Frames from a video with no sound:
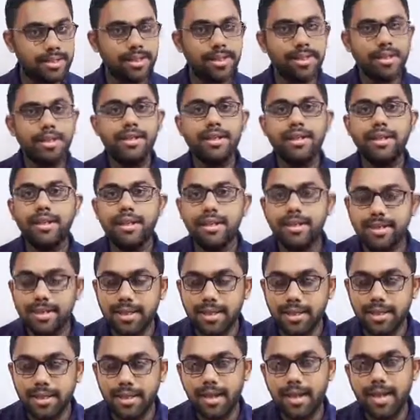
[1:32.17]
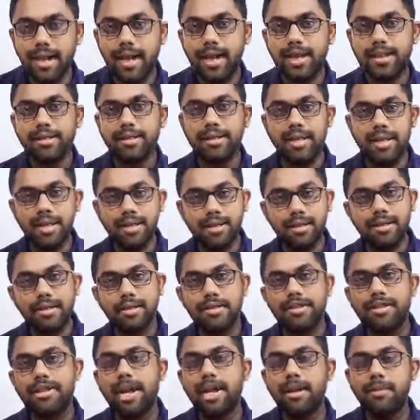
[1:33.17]
ledger, and then
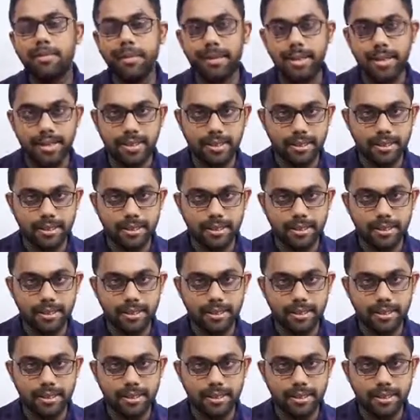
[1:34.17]
trial balance.